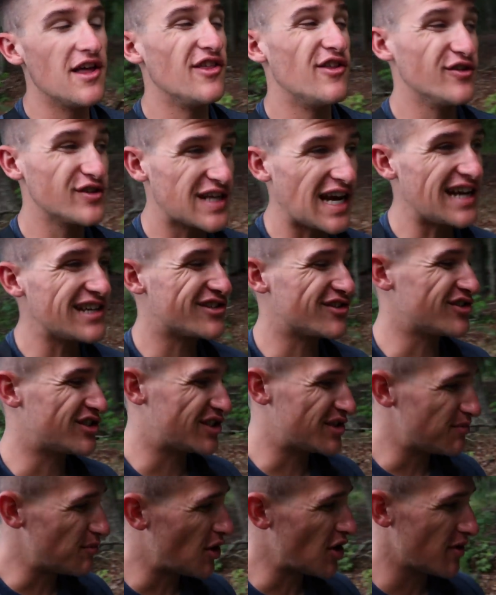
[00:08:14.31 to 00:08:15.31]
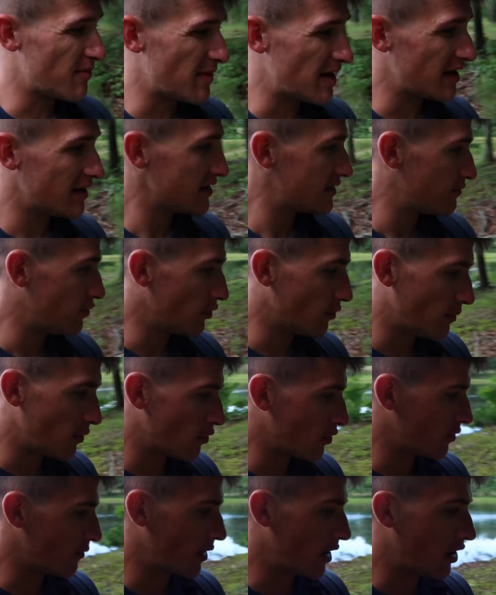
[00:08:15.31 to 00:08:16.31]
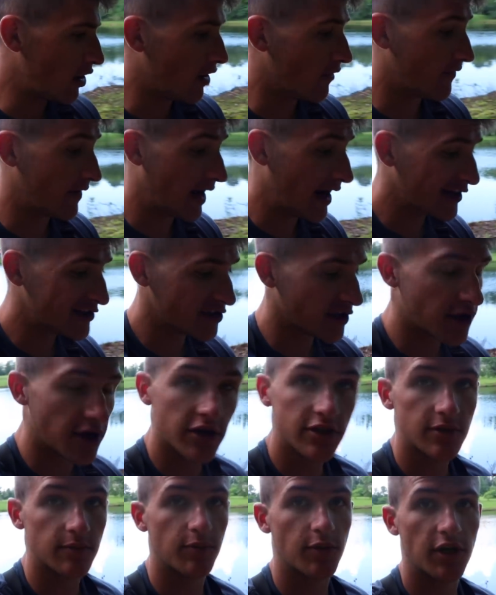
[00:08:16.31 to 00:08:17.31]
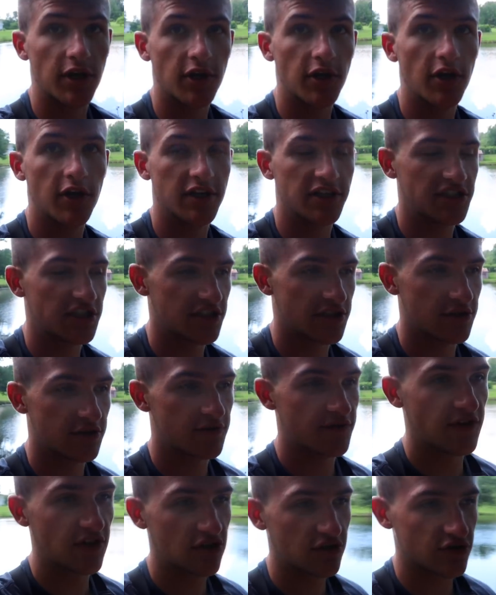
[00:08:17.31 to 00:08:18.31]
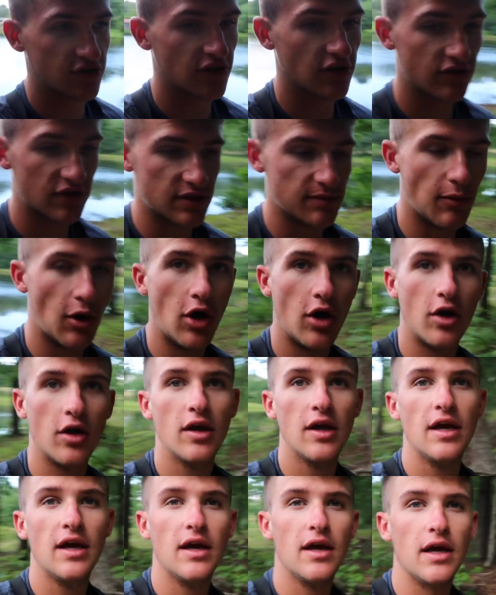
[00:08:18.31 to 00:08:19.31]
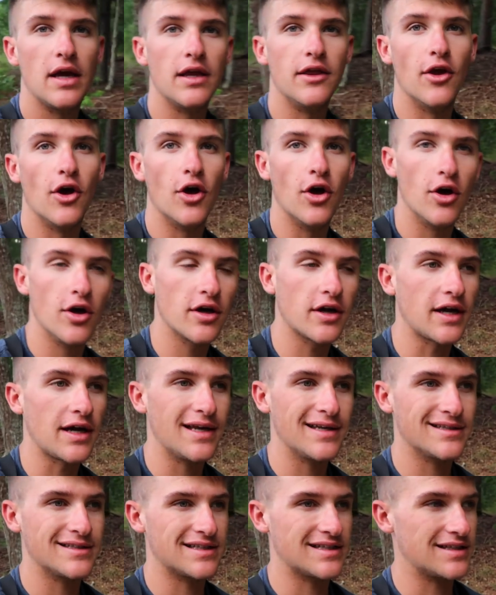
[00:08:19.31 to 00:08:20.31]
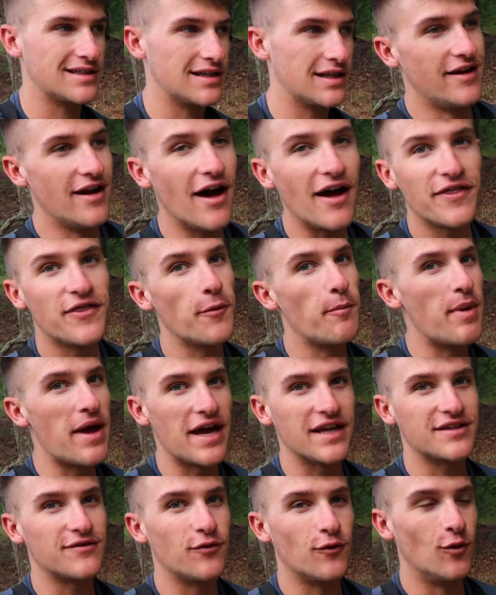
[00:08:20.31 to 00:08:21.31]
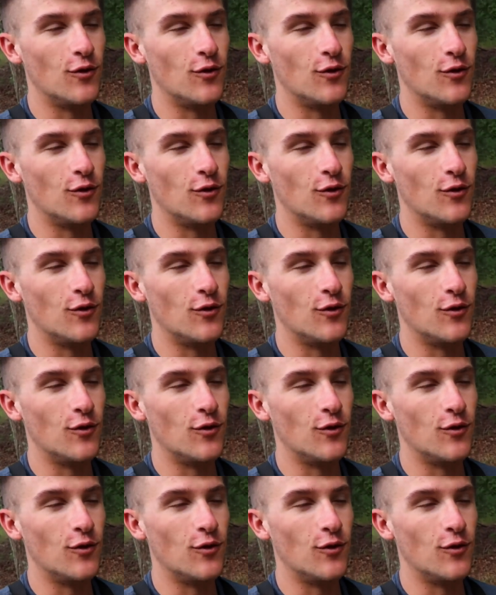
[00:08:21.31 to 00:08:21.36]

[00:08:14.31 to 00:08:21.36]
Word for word: Those guys are smart, man. They just pulled my worm right off, and I actually hooked them pretty good. It's just those fish are so small, and the hook is not the best